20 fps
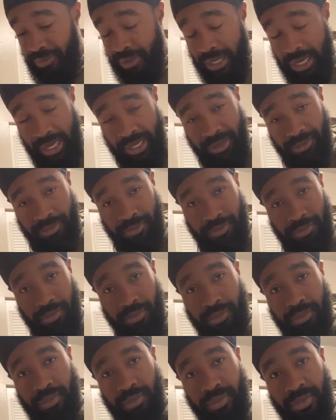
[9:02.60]
in like
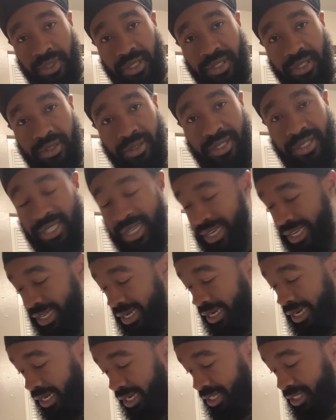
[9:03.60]

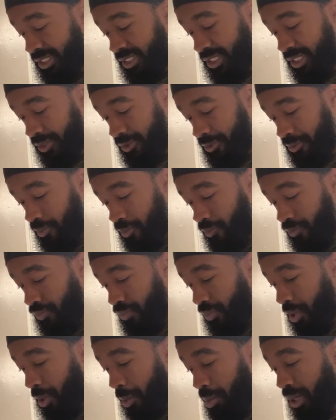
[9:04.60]
taking it easy,
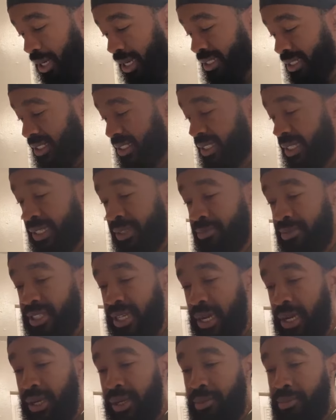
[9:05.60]
but at the same
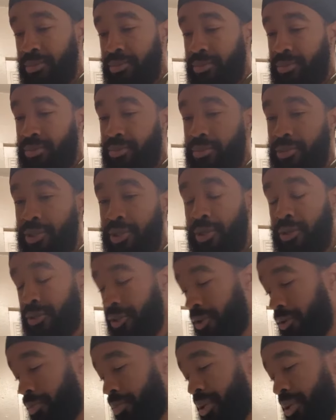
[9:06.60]
time,
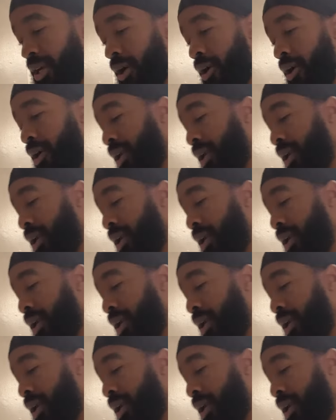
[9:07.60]
don't be hard